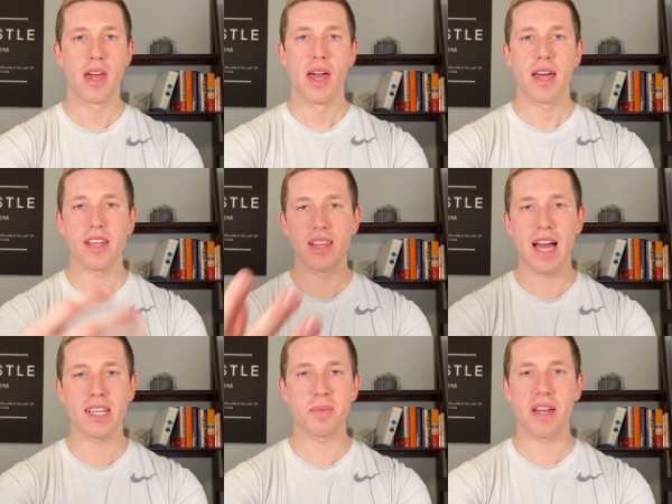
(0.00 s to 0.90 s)
And then
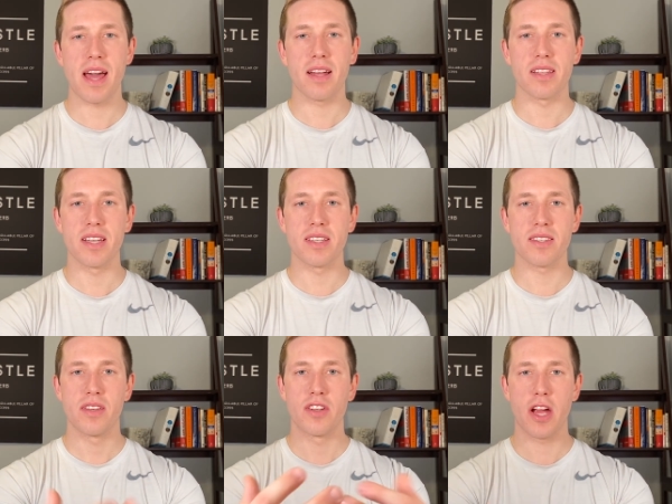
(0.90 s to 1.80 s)
last but not
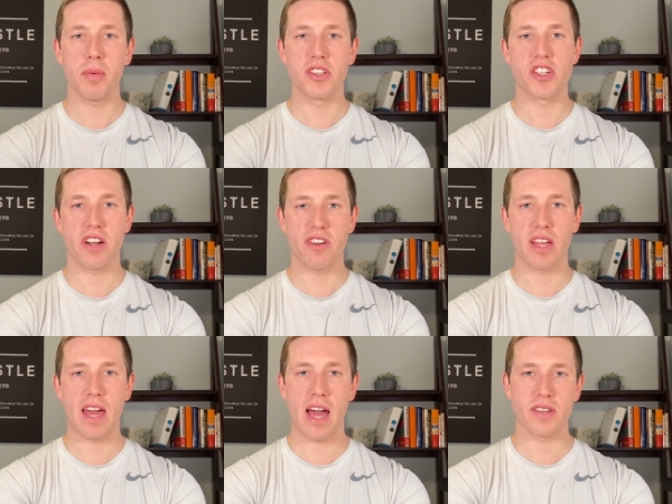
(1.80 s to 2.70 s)
least, you're able to generate
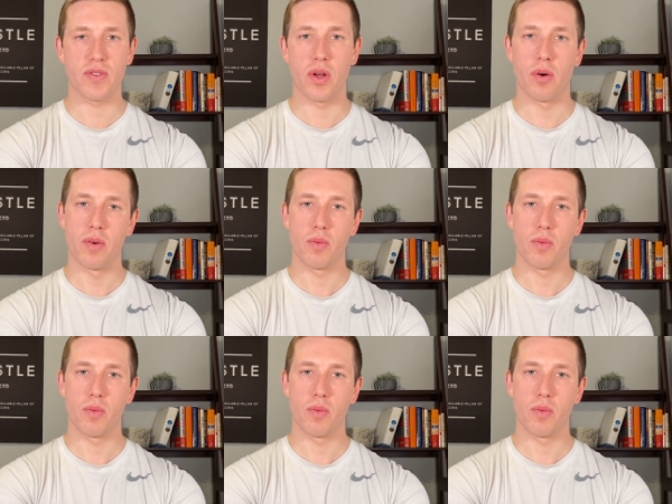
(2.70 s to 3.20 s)
cash flow,